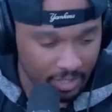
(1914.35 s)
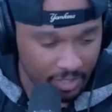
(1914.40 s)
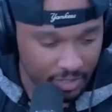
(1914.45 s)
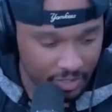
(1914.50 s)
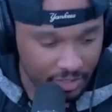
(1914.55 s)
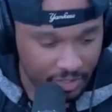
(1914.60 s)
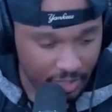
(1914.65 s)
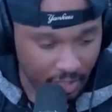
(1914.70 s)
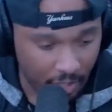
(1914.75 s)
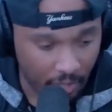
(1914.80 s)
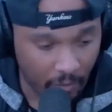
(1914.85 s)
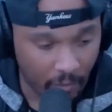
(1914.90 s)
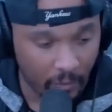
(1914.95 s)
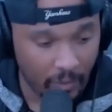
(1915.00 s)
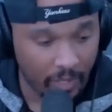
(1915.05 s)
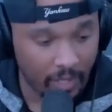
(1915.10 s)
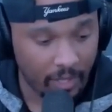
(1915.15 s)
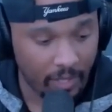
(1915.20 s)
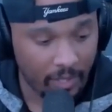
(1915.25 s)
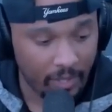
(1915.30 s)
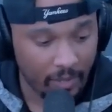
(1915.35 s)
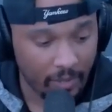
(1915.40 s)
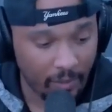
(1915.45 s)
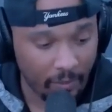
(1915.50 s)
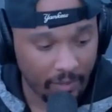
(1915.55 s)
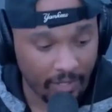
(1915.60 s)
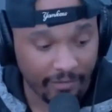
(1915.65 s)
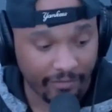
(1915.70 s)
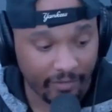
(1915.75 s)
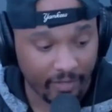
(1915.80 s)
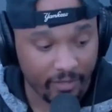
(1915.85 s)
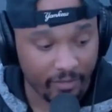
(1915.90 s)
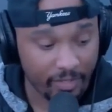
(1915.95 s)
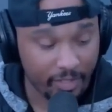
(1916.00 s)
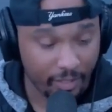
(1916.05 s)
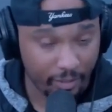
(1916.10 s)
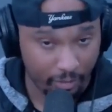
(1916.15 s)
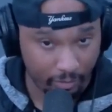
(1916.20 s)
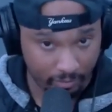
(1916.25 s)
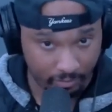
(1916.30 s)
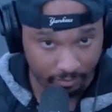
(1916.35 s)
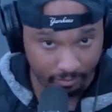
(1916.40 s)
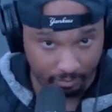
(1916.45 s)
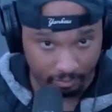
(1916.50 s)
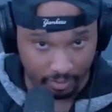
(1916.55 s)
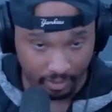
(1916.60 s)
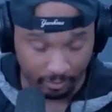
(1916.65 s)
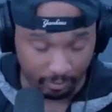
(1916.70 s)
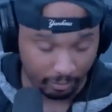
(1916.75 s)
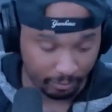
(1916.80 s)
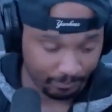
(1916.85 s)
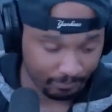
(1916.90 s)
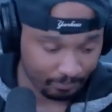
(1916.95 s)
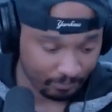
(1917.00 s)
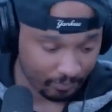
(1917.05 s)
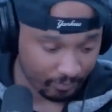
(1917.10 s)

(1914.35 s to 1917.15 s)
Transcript: So, without further ado, people,